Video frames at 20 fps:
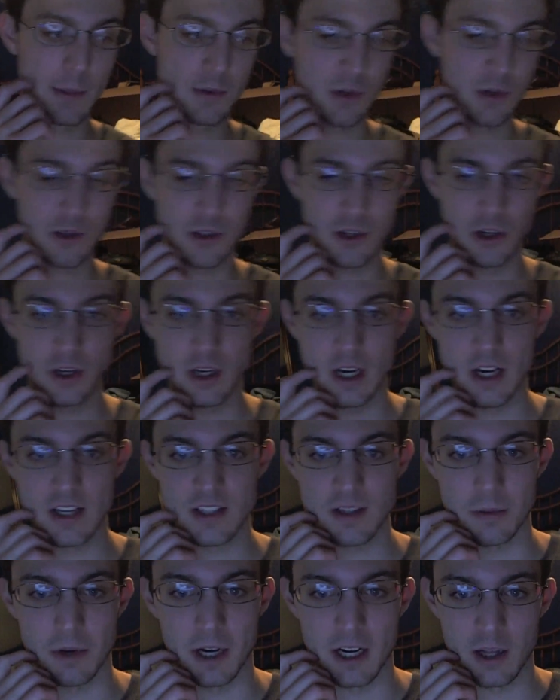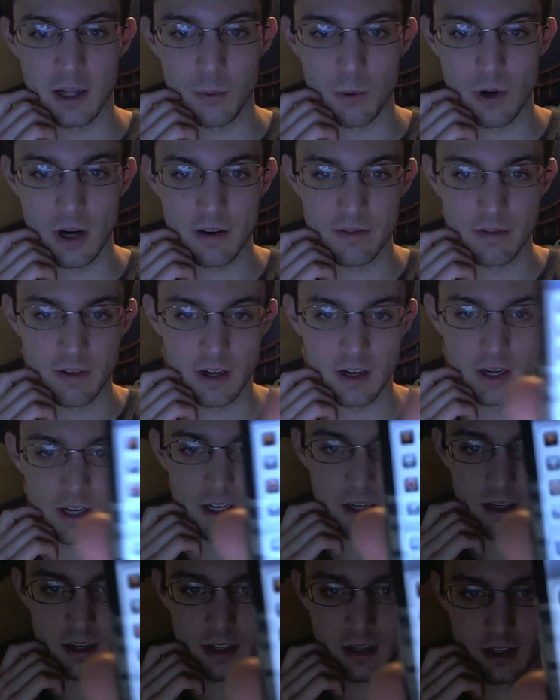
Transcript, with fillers: So I'll show you guys. I'm not on Wi-Fi.